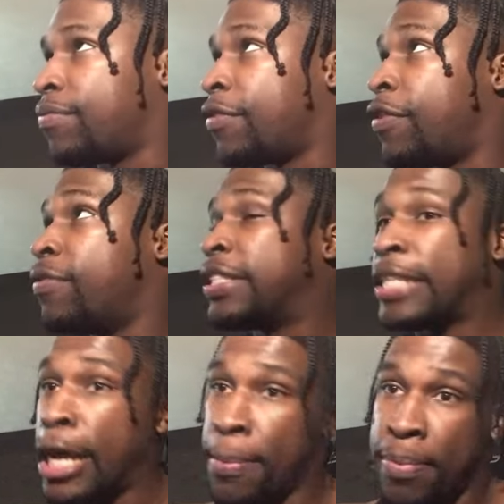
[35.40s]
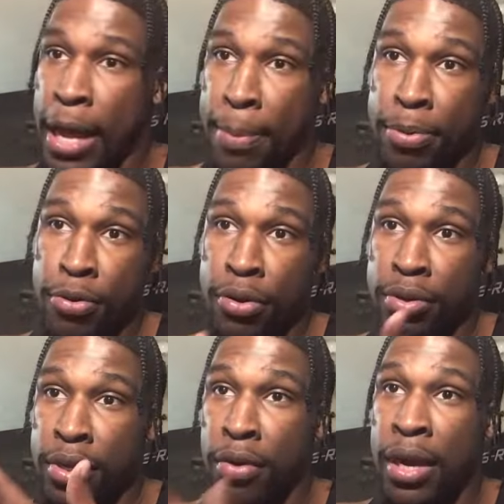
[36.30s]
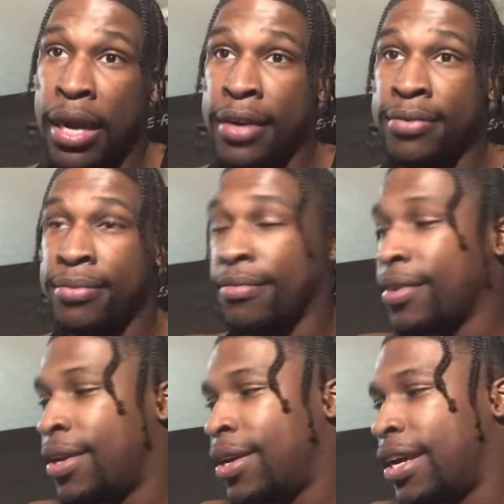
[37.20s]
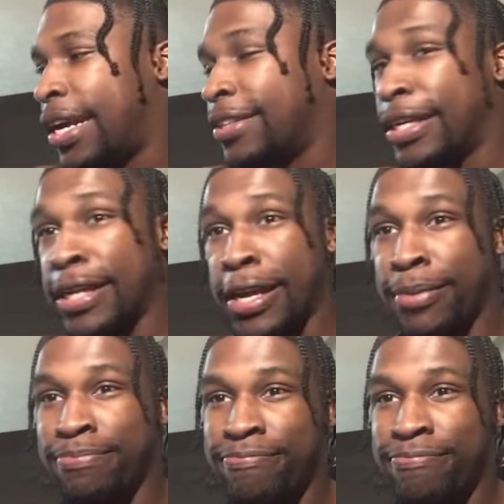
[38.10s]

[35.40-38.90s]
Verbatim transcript: fifth step, I pulled Gohan, and I was like, damn.